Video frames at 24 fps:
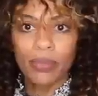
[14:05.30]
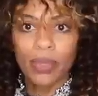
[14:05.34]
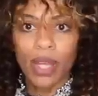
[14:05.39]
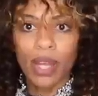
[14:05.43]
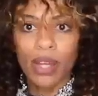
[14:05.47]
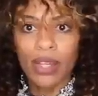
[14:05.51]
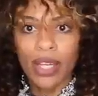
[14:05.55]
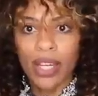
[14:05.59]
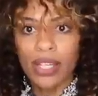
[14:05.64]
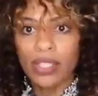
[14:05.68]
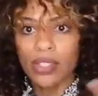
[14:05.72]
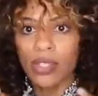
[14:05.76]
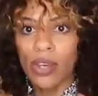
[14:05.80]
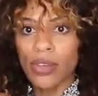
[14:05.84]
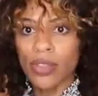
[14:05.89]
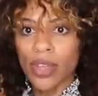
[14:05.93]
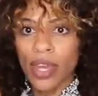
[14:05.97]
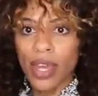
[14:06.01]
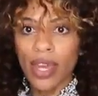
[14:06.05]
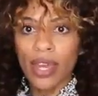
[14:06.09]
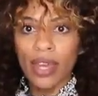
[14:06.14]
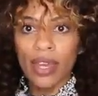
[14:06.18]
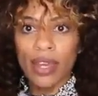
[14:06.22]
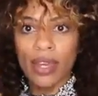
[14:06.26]
Okay, so
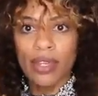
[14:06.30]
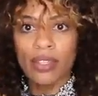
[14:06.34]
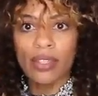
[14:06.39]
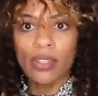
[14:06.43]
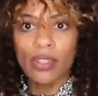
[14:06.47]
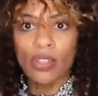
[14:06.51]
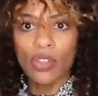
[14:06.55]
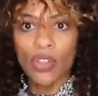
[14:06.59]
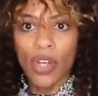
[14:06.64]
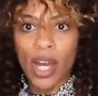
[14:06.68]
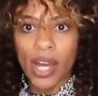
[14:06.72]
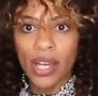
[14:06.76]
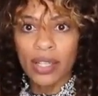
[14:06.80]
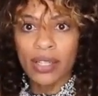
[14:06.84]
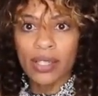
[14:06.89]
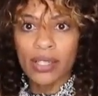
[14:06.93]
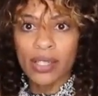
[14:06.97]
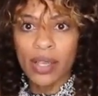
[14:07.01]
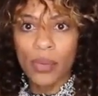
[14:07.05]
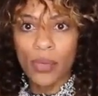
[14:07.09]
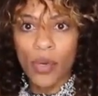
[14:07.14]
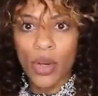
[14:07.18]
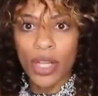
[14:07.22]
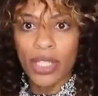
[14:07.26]
the hair has dried
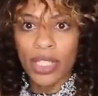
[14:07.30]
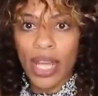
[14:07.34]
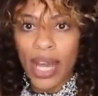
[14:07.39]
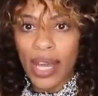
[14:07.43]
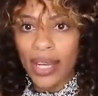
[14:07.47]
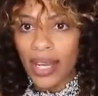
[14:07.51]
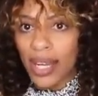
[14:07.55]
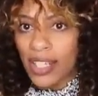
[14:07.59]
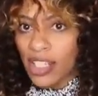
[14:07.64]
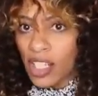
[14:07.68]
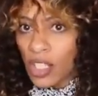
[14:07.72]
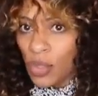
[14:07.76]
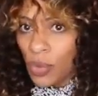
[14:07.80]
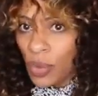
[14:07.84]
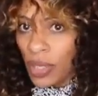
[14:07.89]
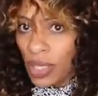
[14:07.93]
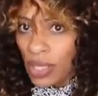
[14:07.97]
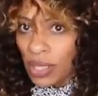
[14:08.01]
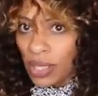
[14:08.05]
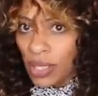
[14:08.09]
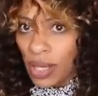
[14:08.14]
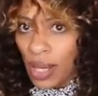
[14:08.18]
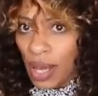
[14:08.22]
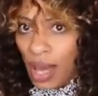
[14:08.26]
somewhat, and I'm
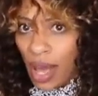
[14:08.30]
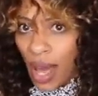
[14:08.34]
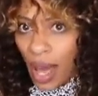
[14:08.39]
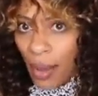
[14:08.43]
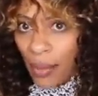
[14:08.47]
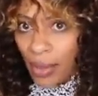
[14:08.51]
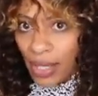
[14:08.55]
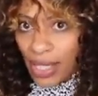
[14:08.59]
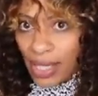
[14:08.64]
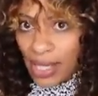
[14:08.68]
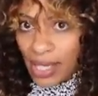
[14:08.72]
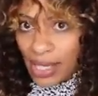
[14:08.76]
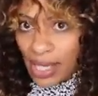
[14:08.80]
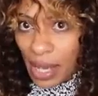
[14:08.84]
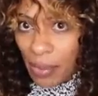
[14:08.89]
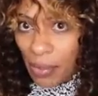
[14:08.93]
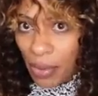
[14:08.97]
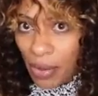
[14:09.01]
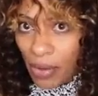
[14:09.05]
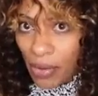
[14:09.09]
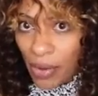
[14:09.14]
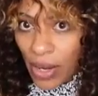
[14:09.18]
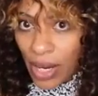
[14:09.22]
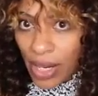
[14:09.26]
going to
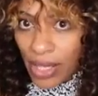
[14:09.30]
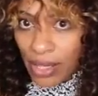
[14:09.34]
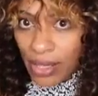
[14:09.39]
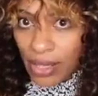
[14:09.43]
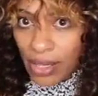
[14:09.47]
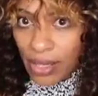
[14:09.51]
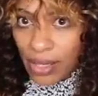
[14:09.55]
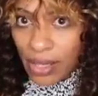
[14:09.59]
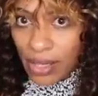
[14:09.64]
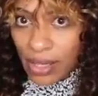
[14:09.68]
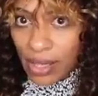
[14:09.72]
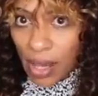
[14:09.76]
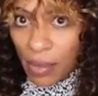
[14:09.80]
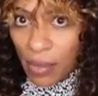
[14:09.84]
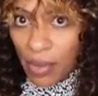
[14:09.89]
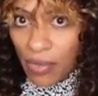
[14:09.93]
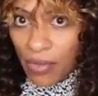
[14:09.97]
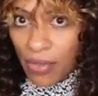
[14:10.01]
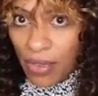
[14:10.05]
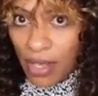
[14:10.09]
separate some of